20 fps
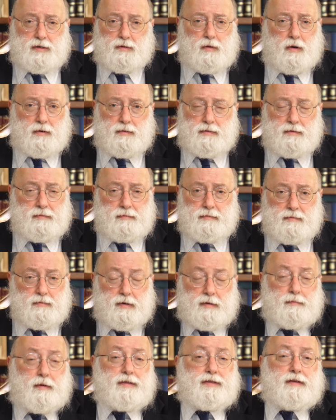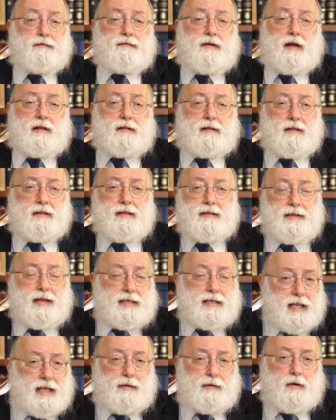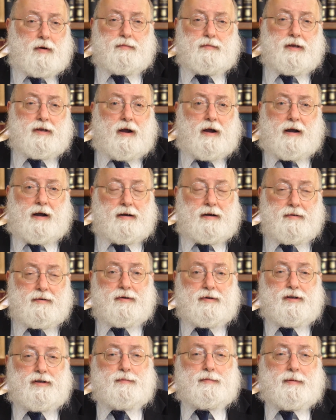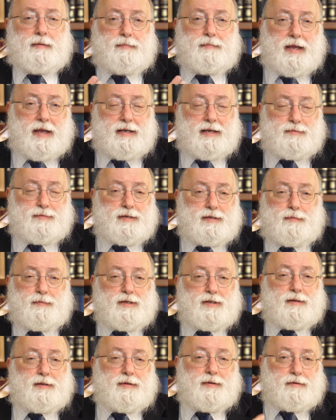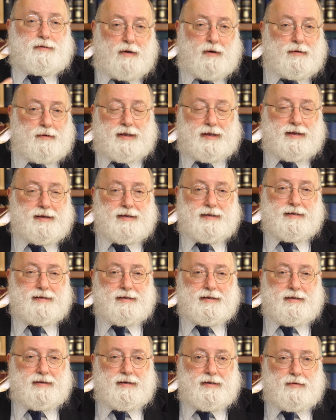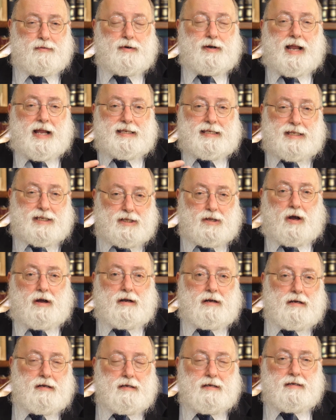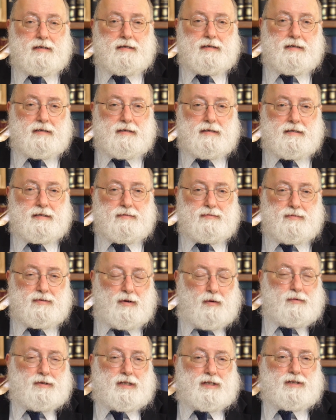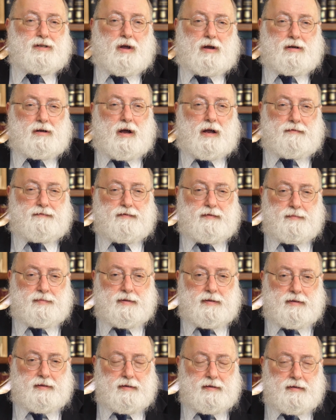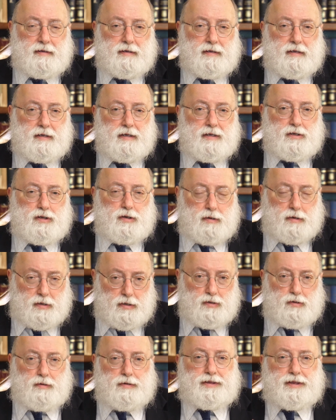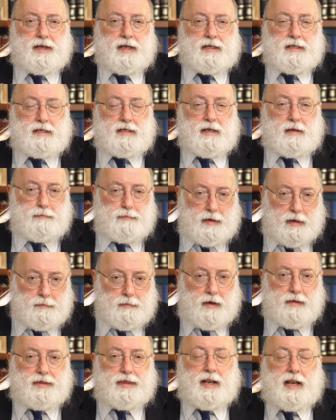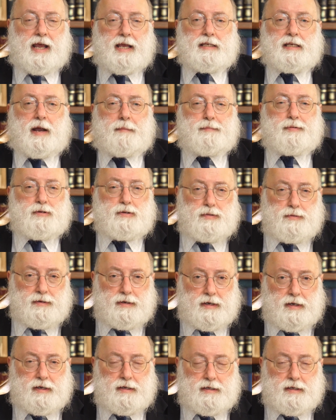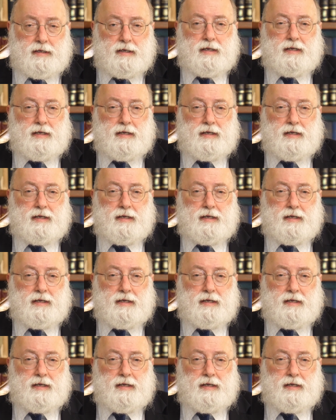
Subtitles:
quo. We're a month of Elul. That's not what we are. We're human beings. We're supposed to be growing. We're not stuck. No one's stuck, God forbid. So you can do things. A month that has opportunities.